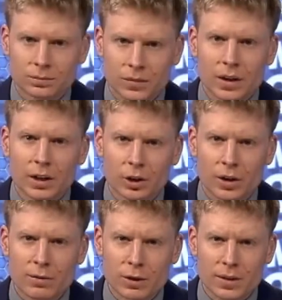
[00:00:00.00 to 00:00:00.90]
Thank you,
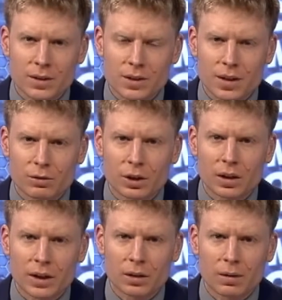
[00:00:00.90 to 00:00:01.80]
David. That's David
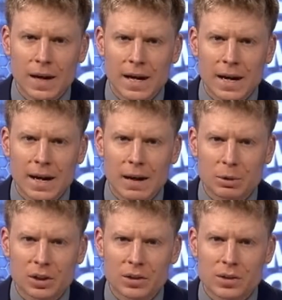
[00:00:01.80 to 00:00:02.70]
Coletto at
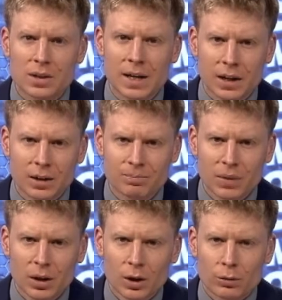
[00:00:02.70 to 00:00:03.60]
Abacus Data.
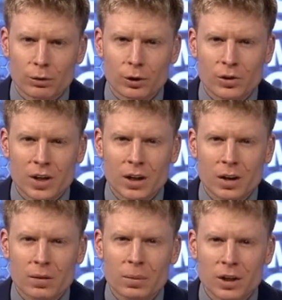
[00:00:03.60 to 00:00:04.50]
For her take on
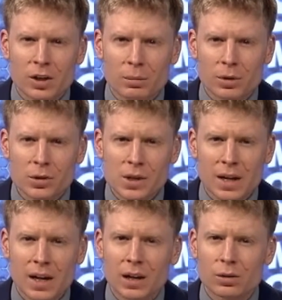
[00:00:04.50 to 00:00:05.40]
the big numbers
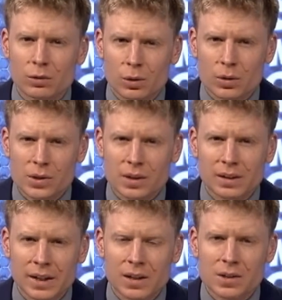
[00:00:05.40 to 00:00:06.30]
and, of course, the
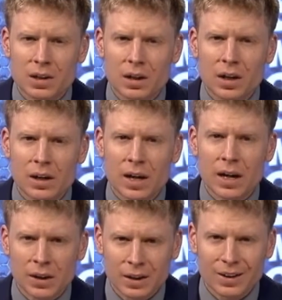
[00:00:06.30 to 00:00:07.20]
latest on
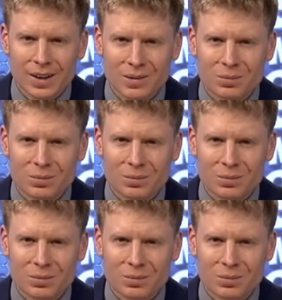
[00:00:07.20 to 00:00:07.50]
Ethnic-gate,